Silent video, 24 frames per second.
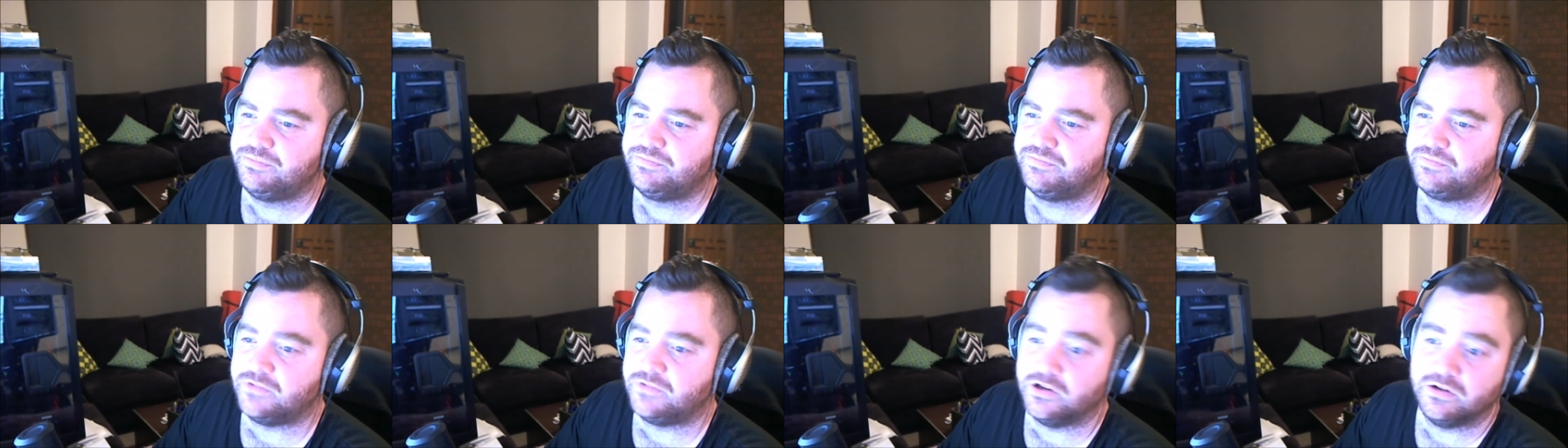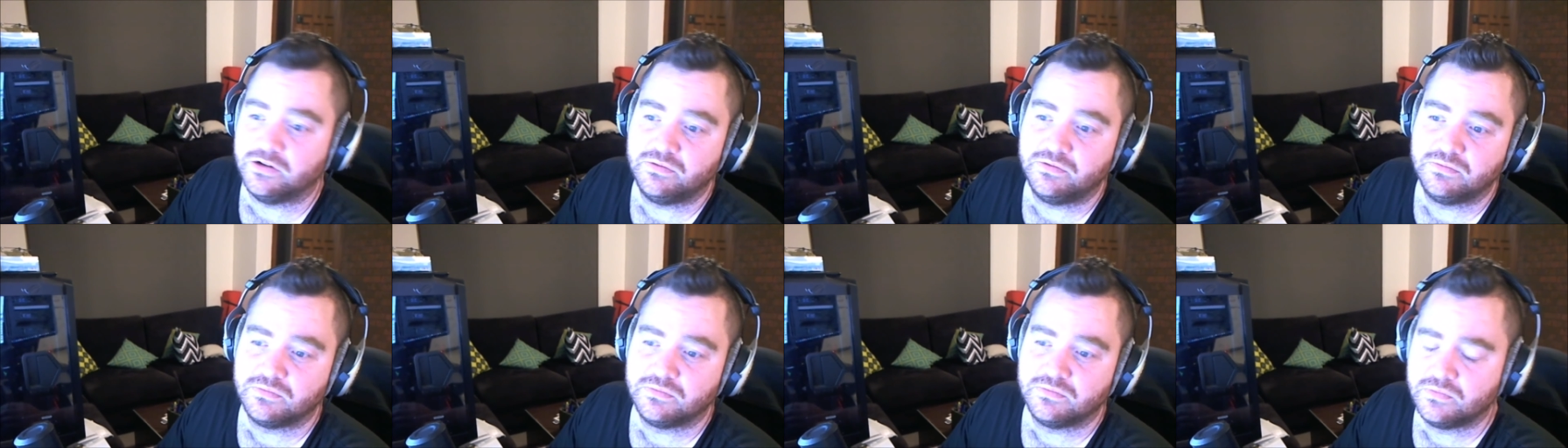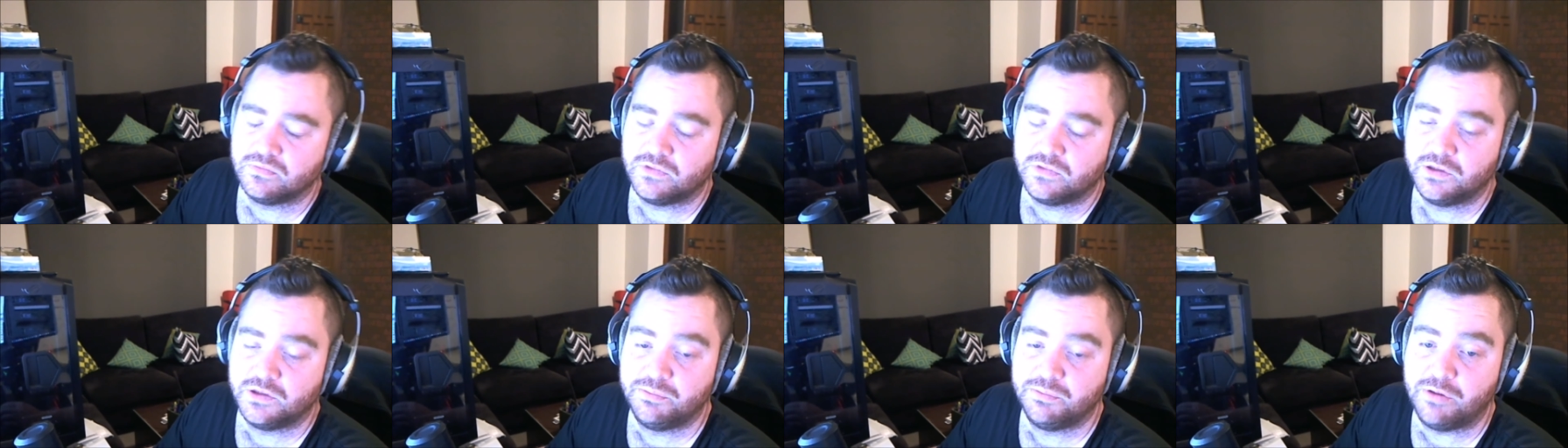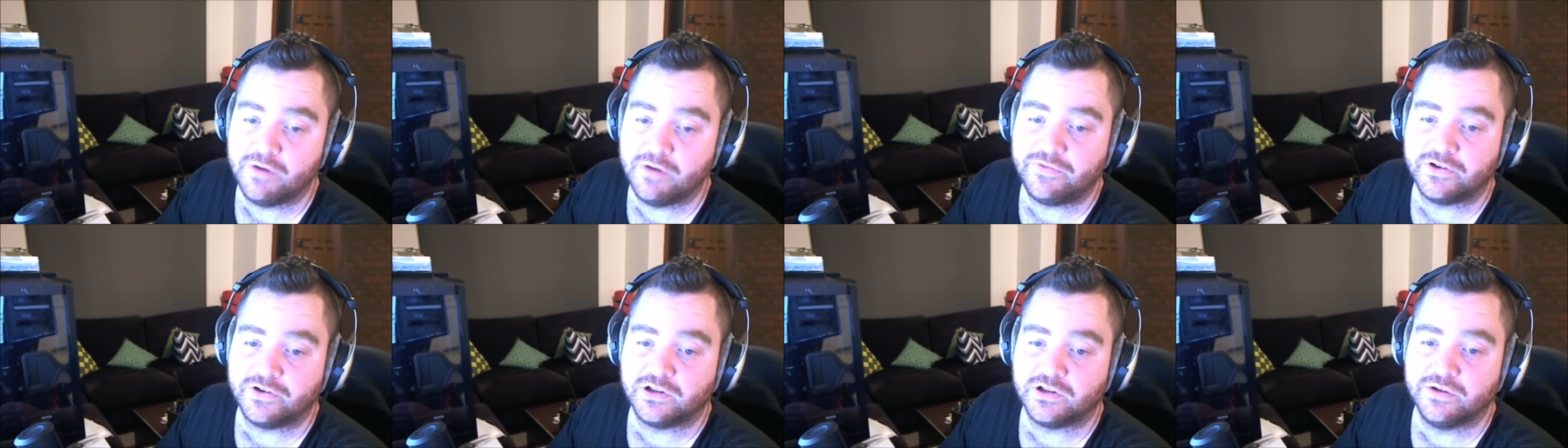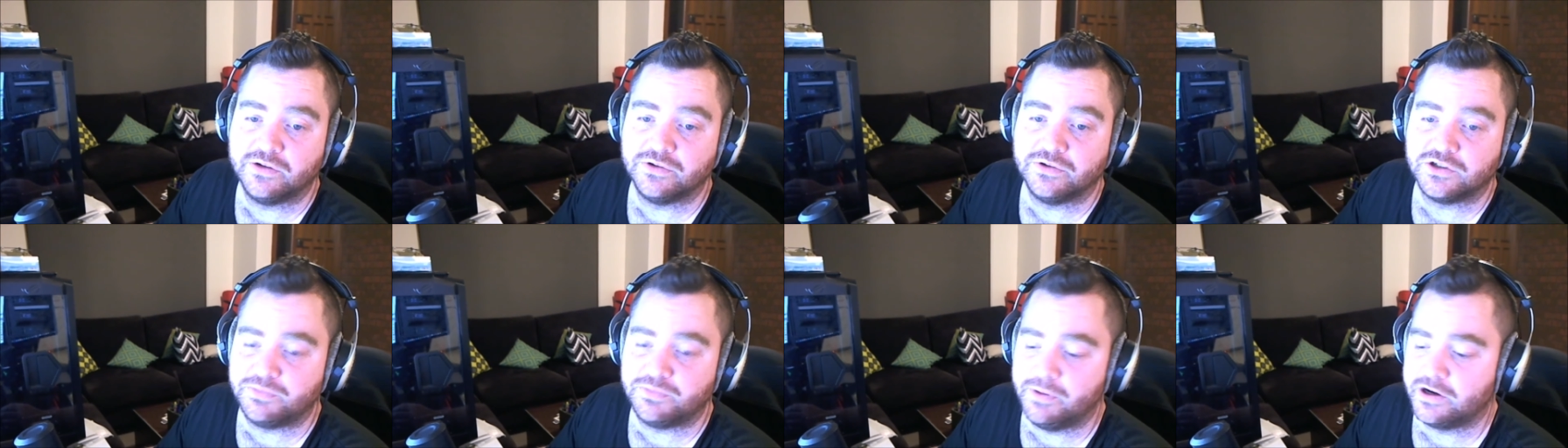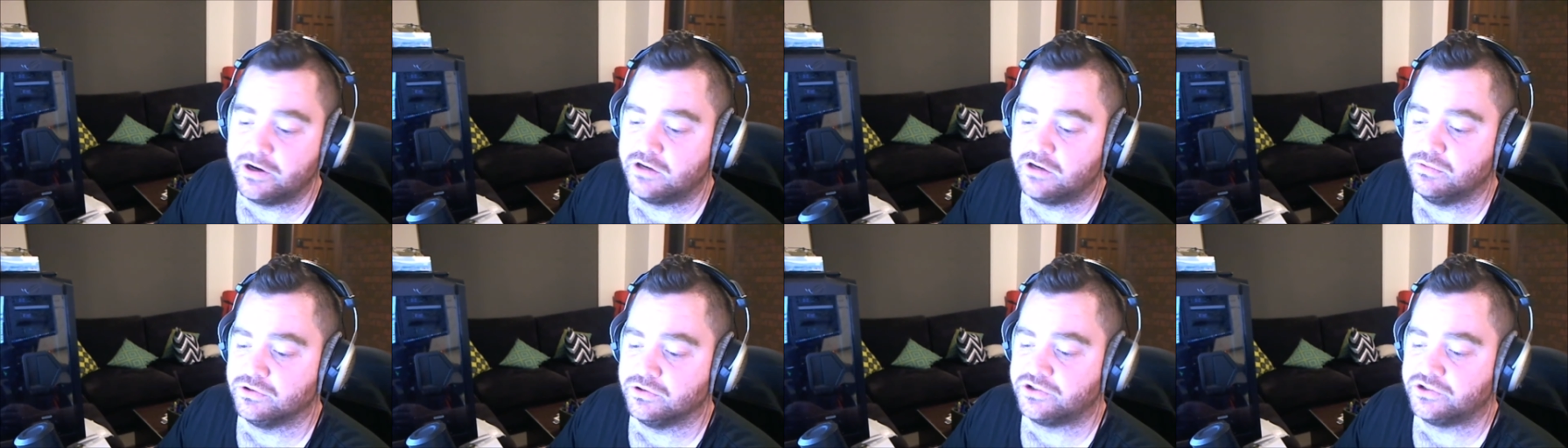know, perfectly
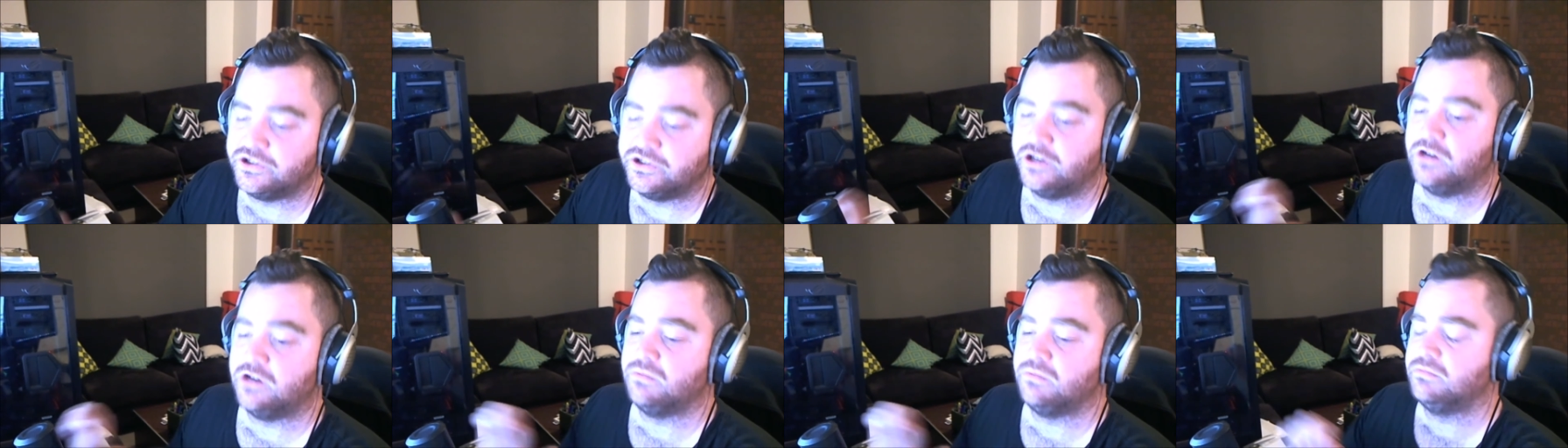respectable setup